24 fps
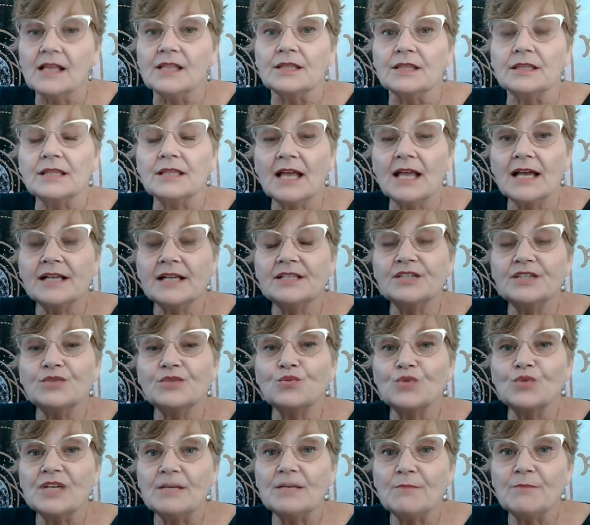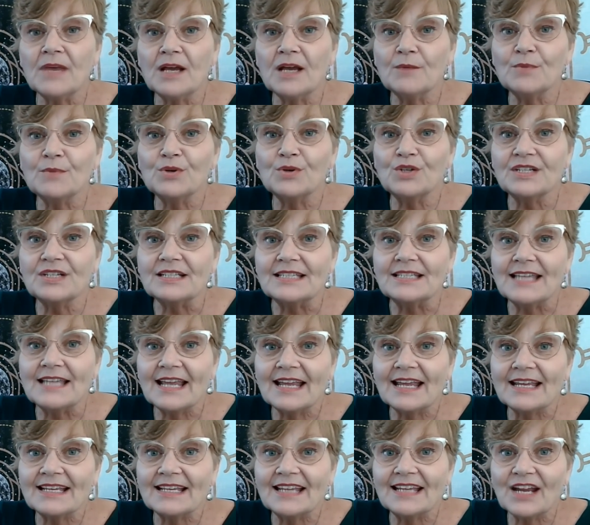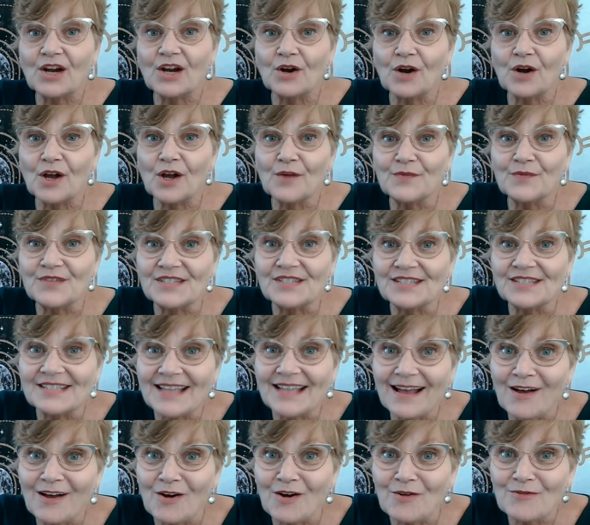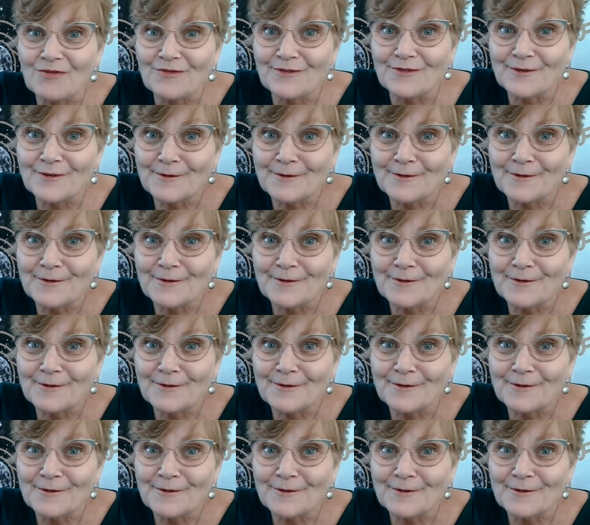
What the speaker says: Let's remember to take care of self.